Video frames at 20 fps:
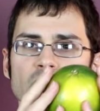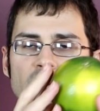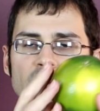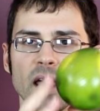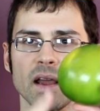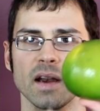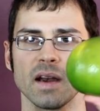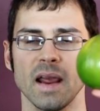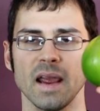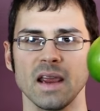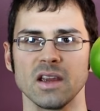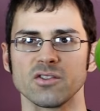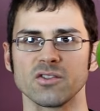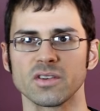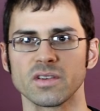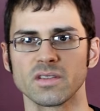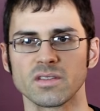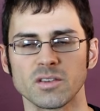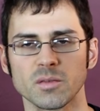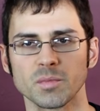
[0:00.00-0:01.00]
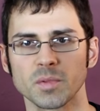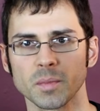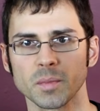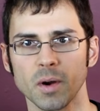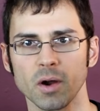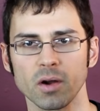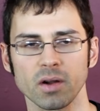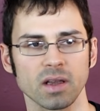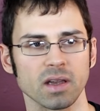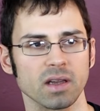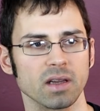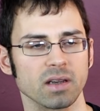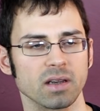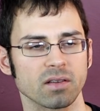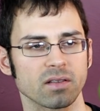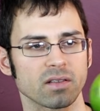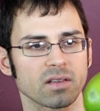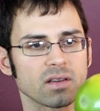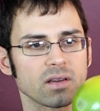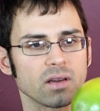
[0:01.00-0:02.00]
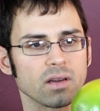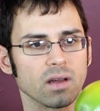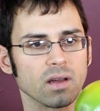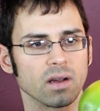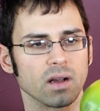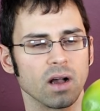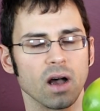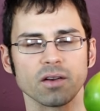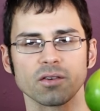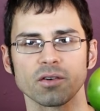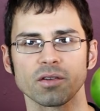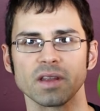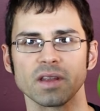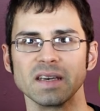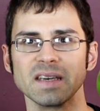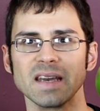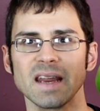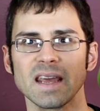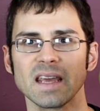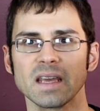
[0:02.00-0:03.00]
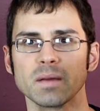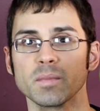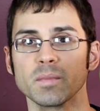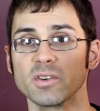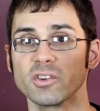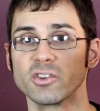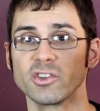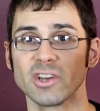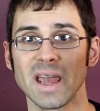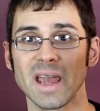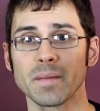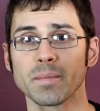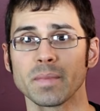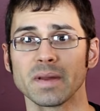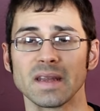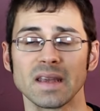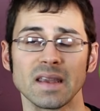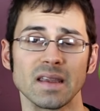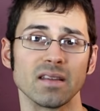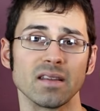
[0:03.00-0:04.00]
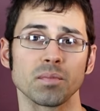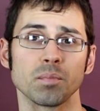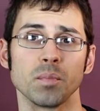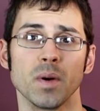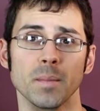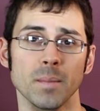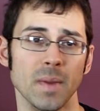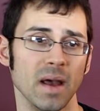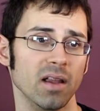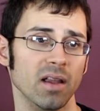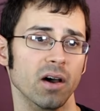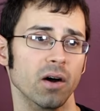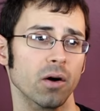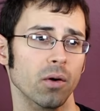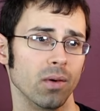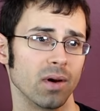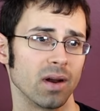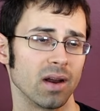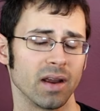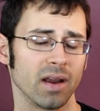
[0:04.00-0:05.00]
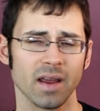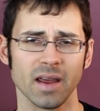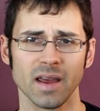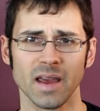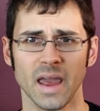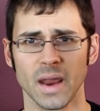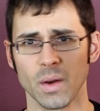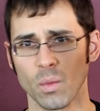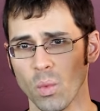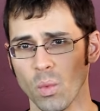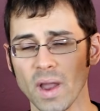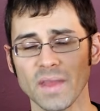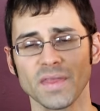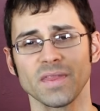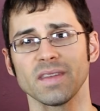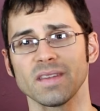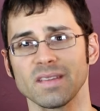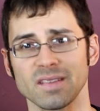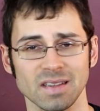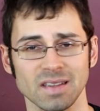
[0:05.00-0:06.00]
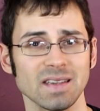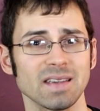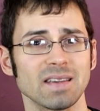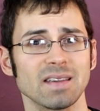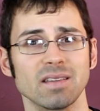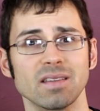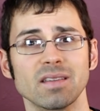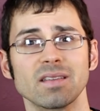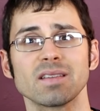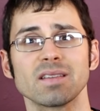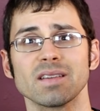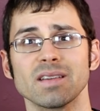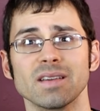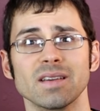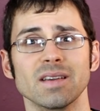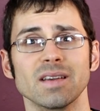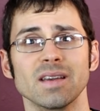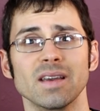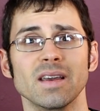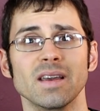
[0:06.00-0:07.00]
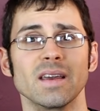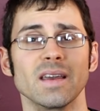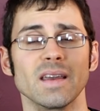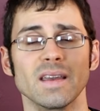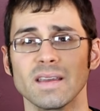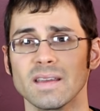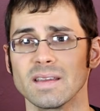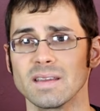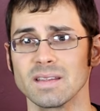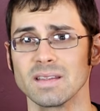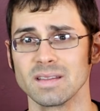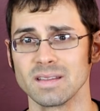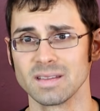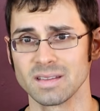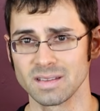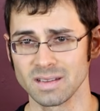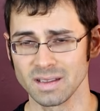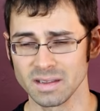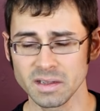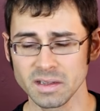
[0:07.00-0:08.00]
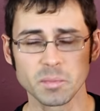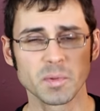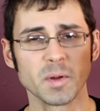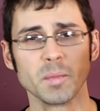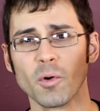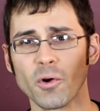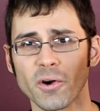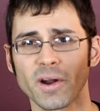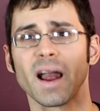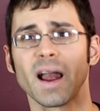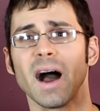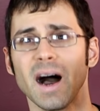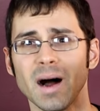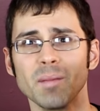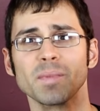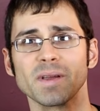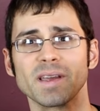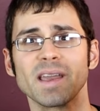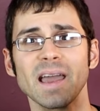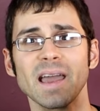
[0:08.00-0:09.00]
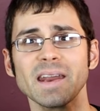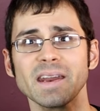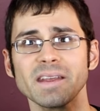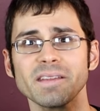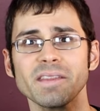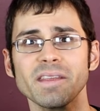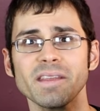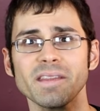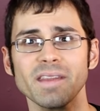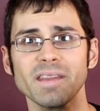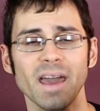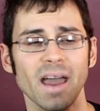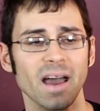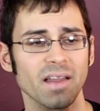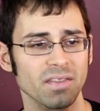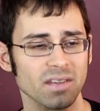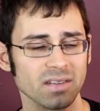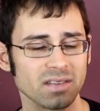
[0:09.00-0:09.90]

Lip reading: at an Asian supermarket under the name Japanese pomelo. And what this is a little bit more complicated than that.